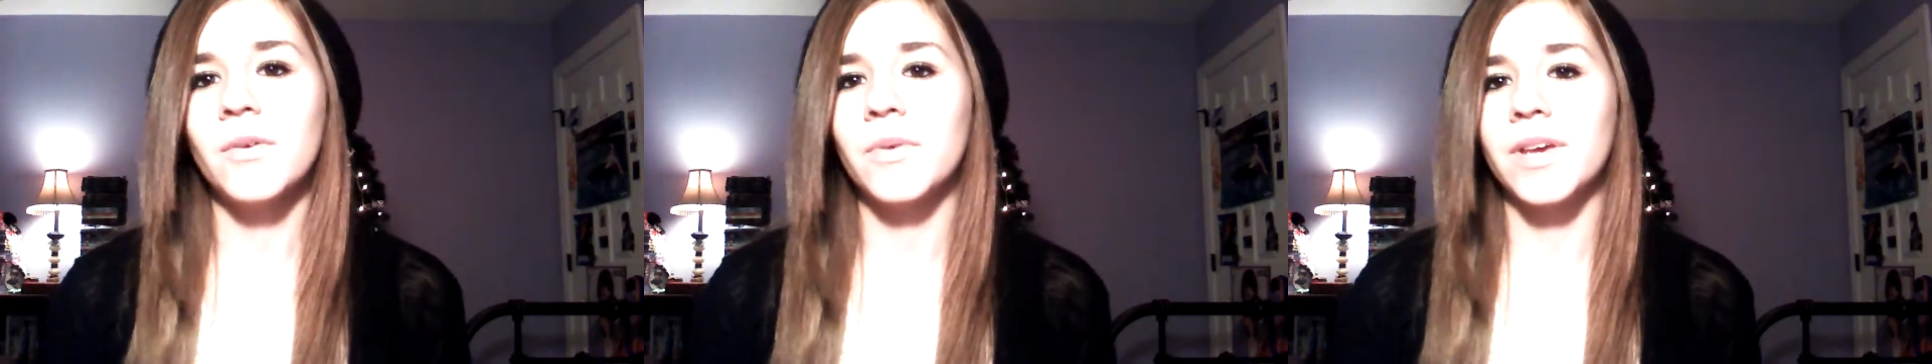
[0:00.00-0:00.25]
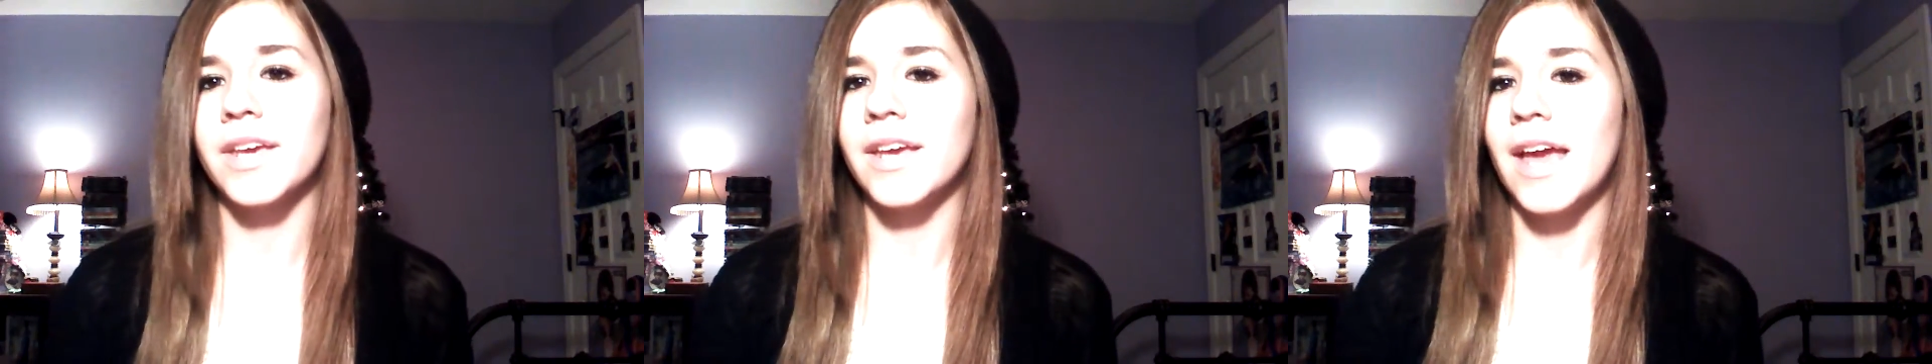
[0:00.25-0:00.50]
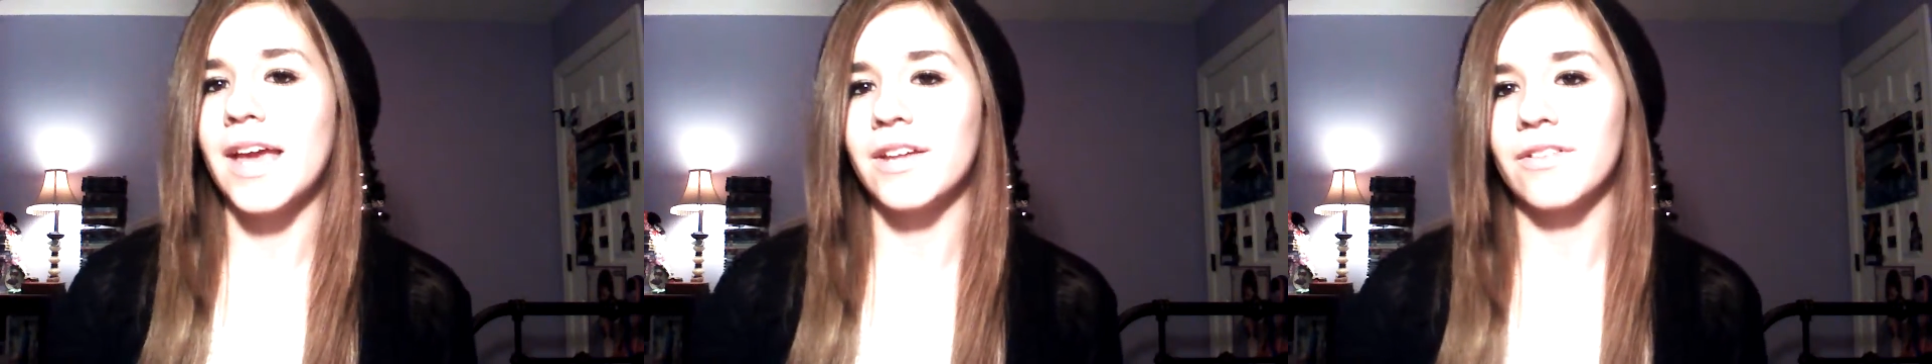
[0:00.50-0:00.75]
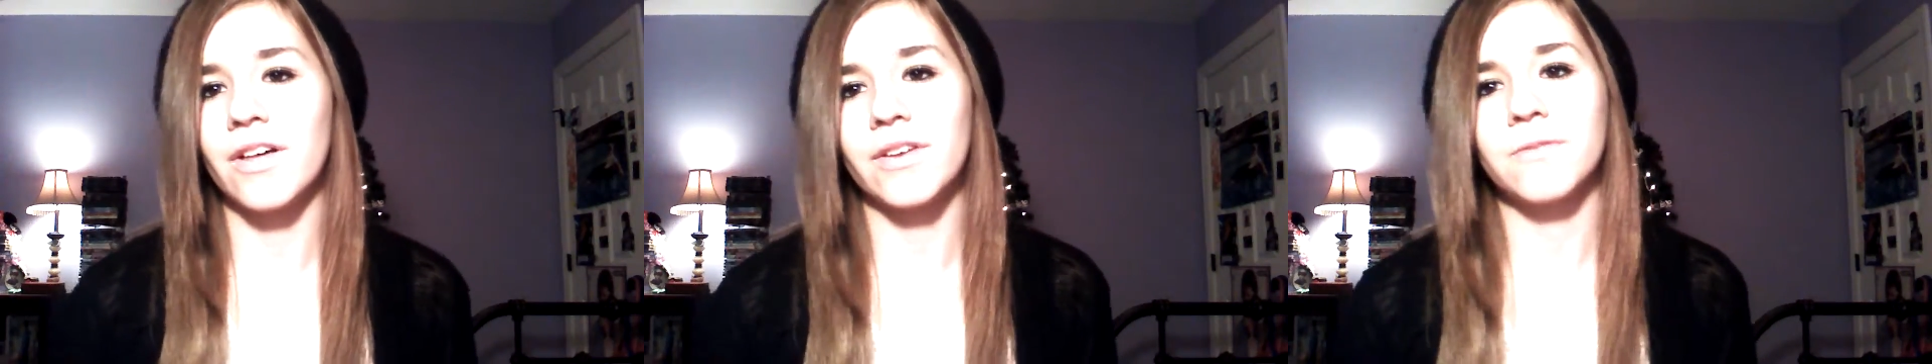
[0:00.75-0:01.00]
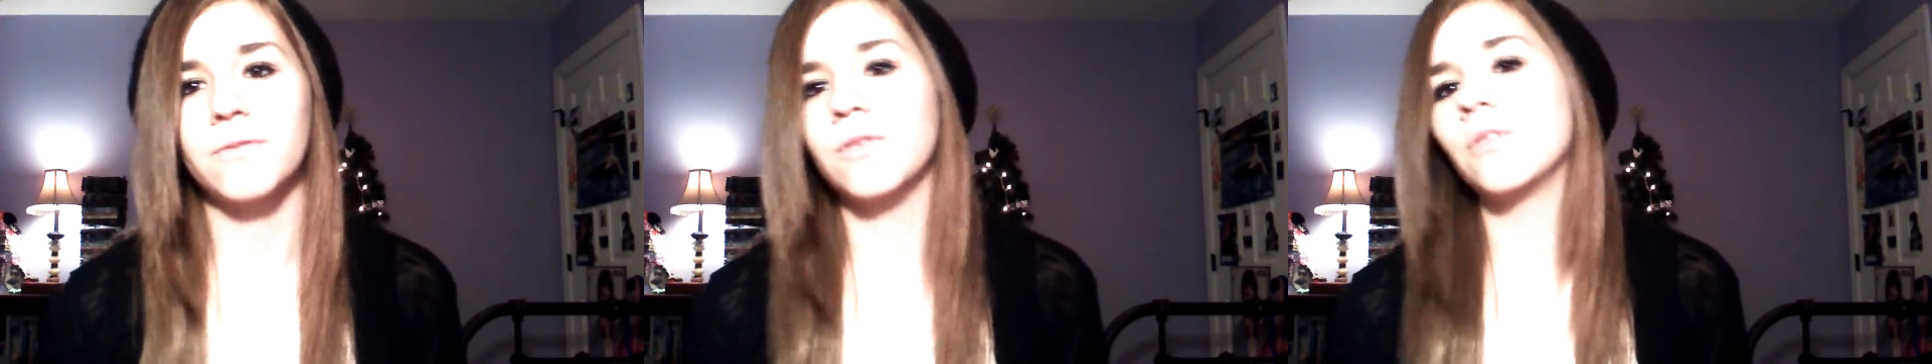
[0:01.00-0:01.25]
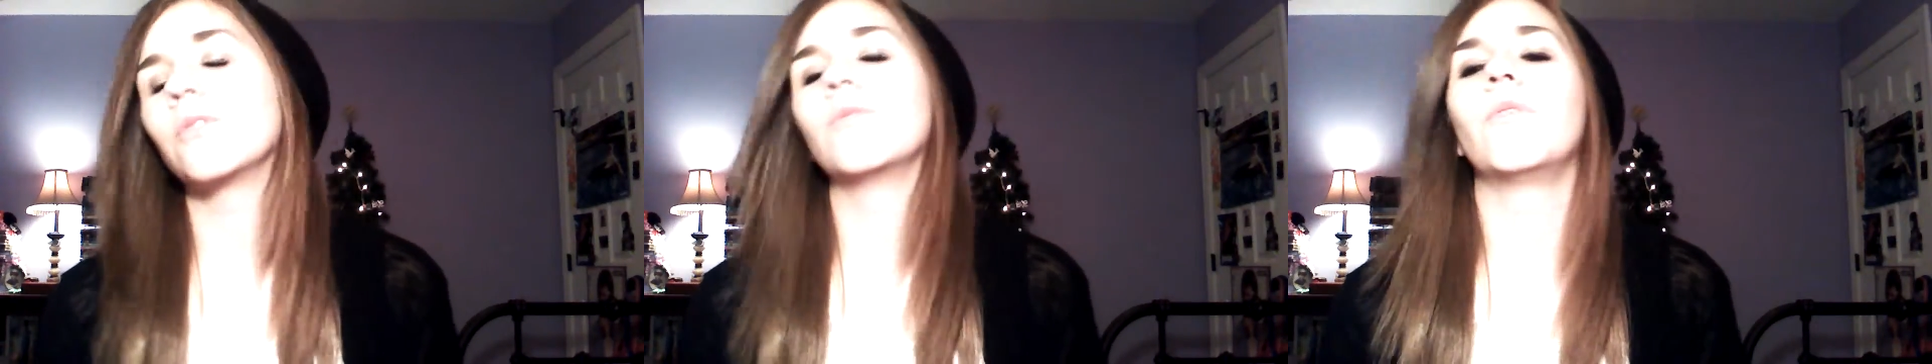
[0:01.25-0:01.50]
We ate a lot of
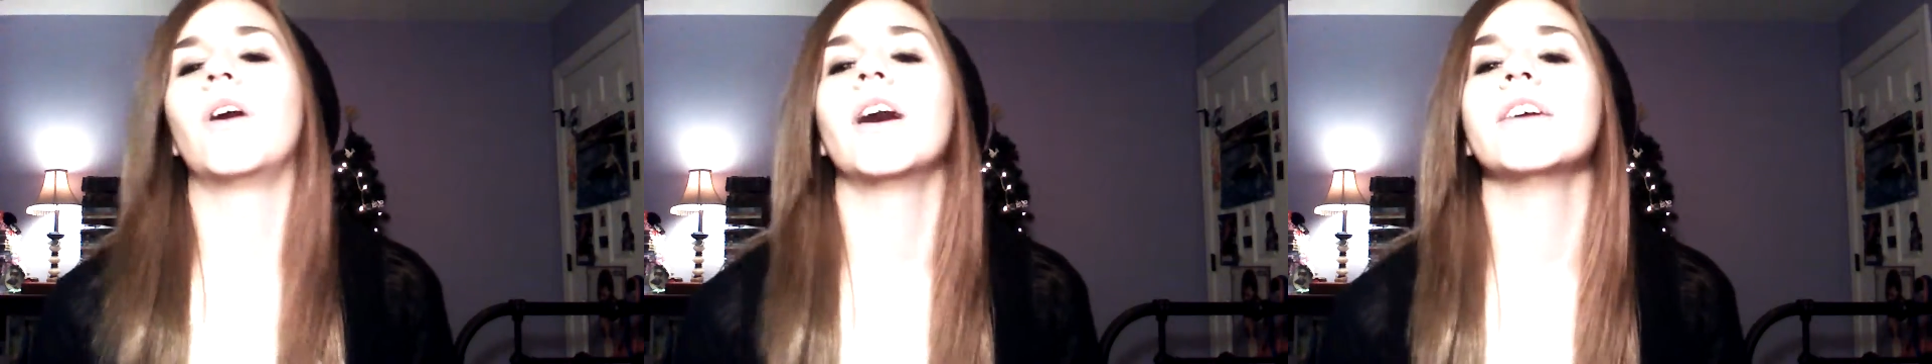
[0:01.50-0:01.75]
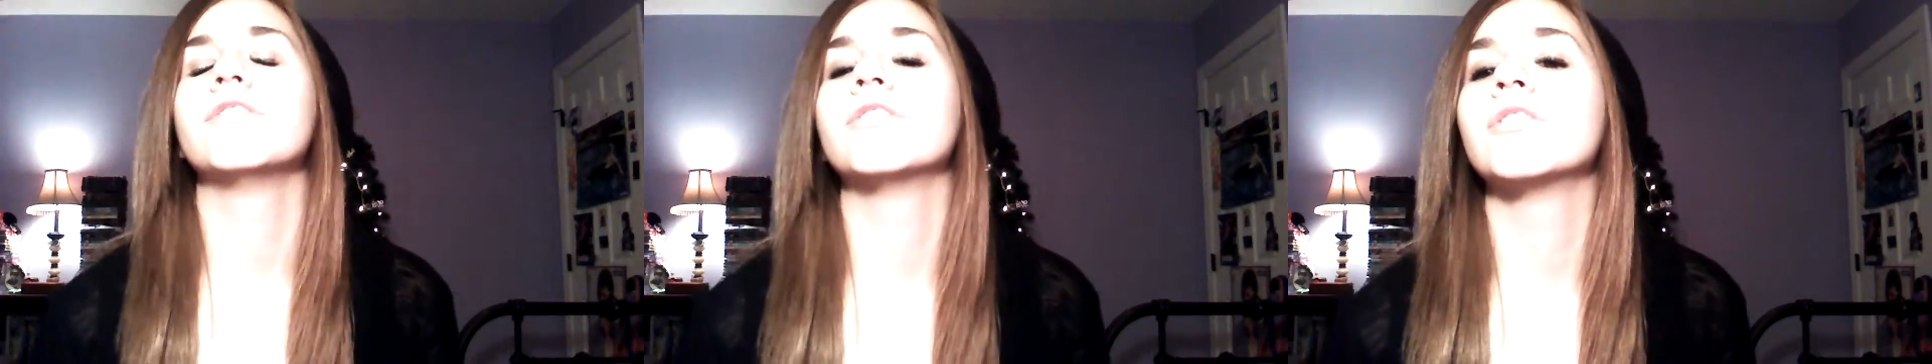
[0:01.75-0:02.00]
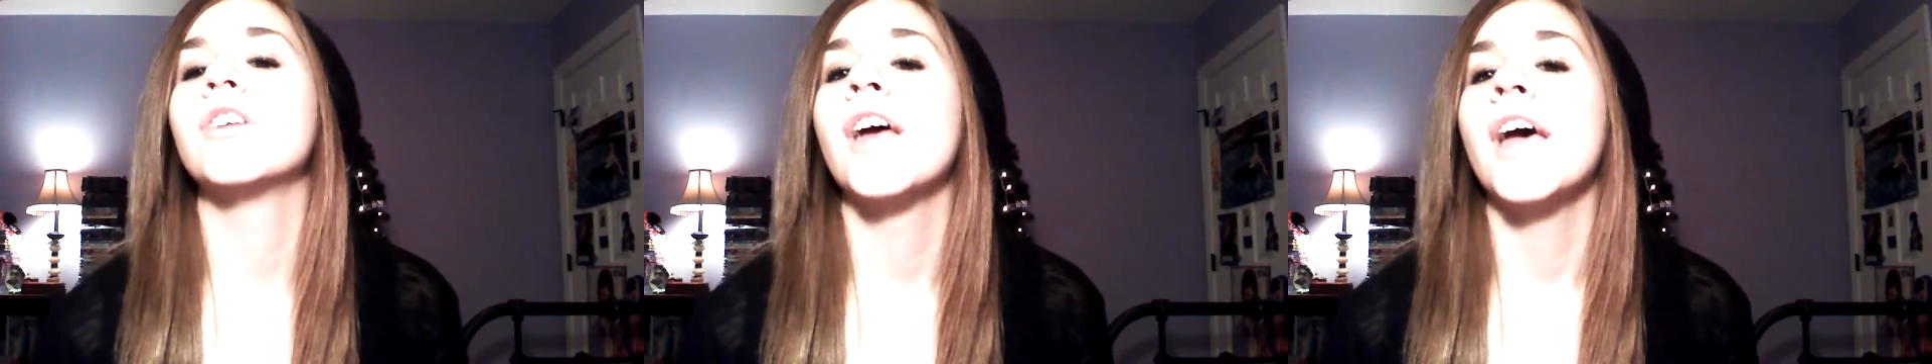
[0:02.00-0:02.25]
food, watched